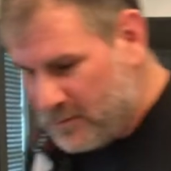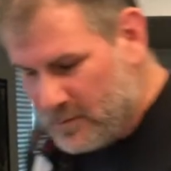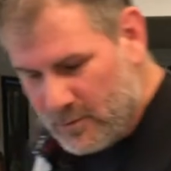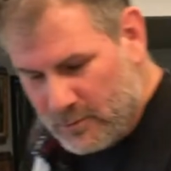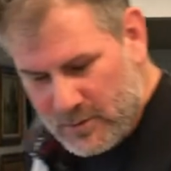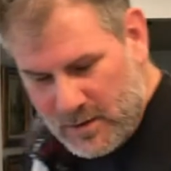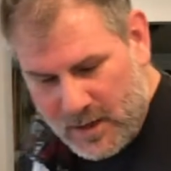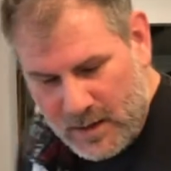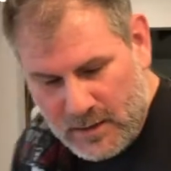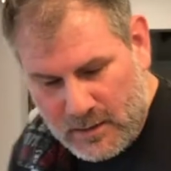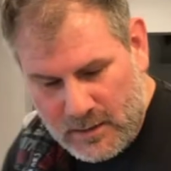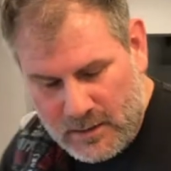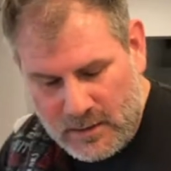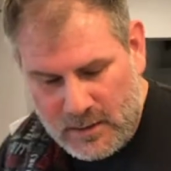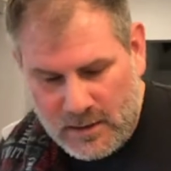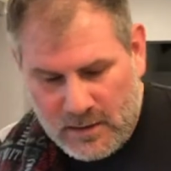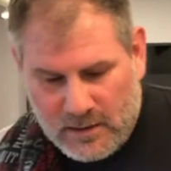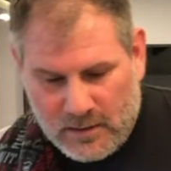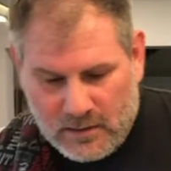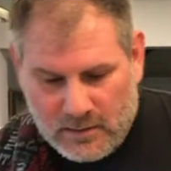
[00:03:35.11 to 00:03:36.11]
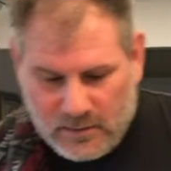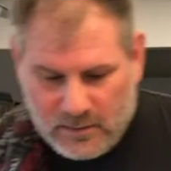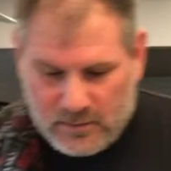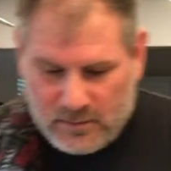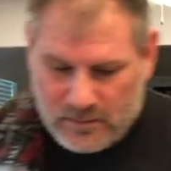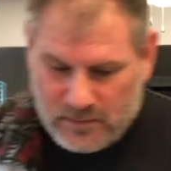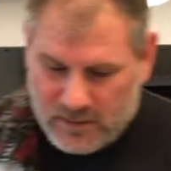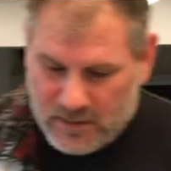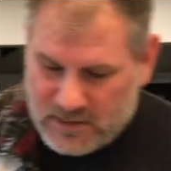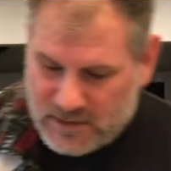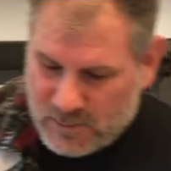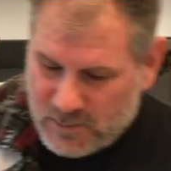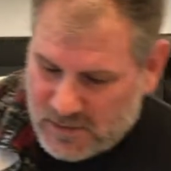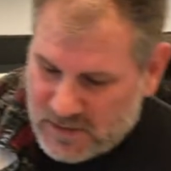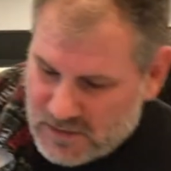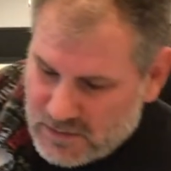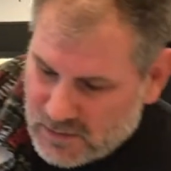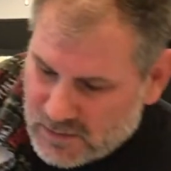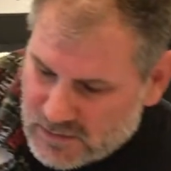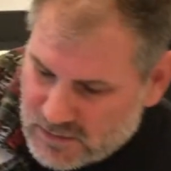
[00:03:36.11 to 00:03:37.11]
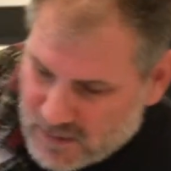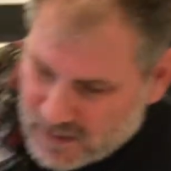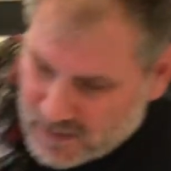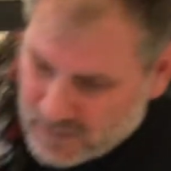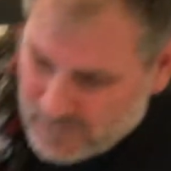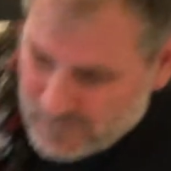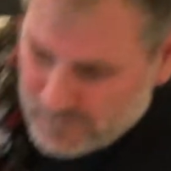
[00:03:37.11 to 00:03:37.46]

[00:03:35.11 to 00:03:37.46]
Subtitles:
Okay, let's see what this looks like.